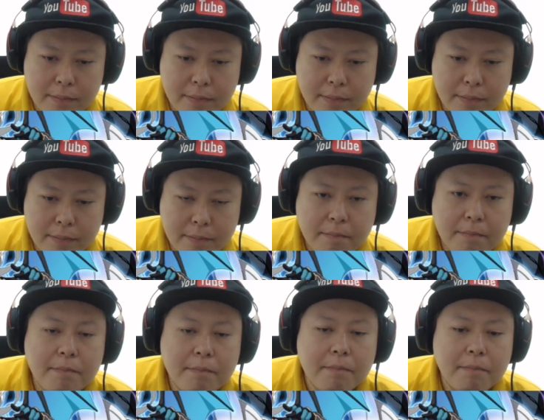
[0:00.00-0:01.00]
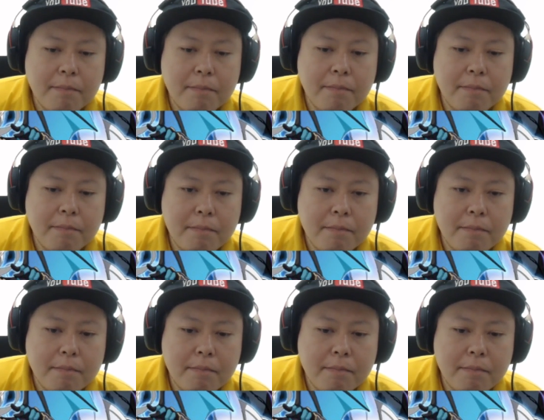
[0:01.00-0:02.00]

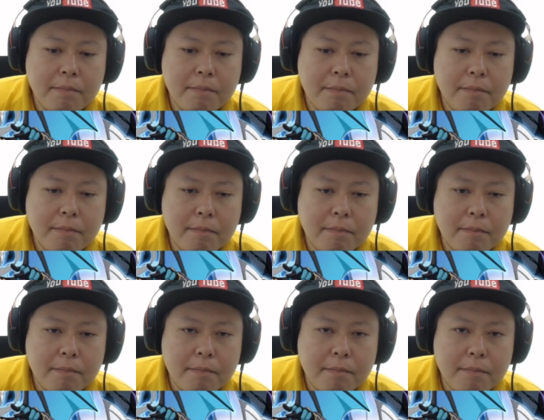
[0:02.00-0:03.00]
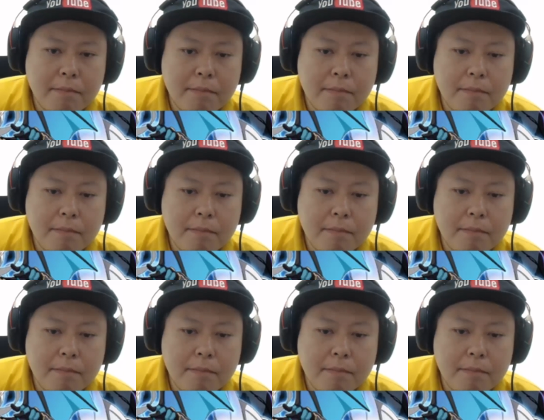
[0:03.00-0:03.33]
(no one is talking)